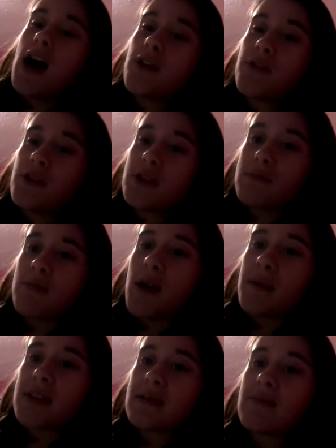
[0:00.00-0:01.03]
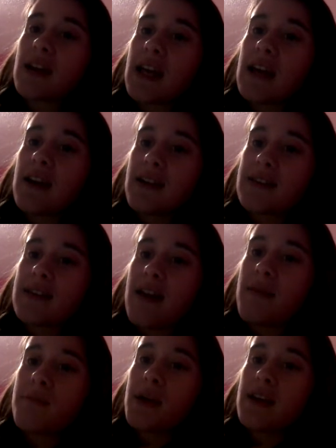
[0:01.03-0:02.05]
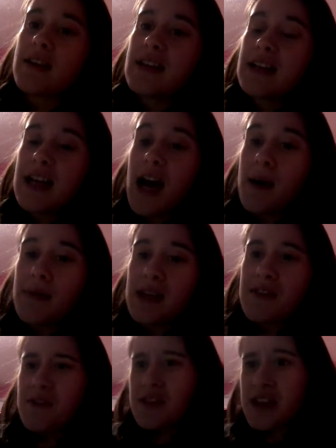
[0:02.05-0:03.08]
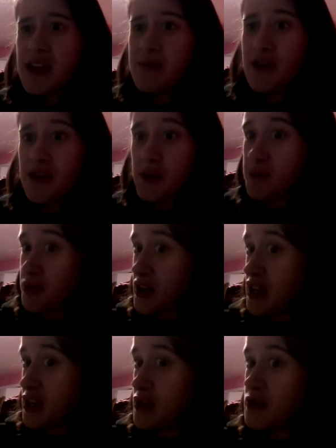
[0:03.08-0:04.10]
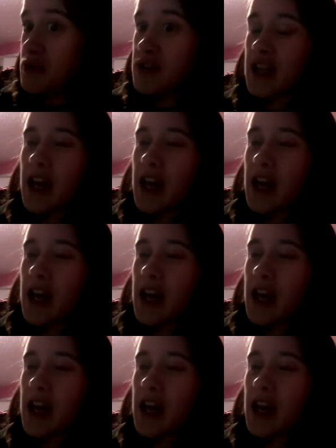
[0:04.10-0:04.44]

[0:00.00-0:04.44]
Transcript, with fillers: I know there's probably some mechanics in that, but I mean, if you think about it, they're pretty huge.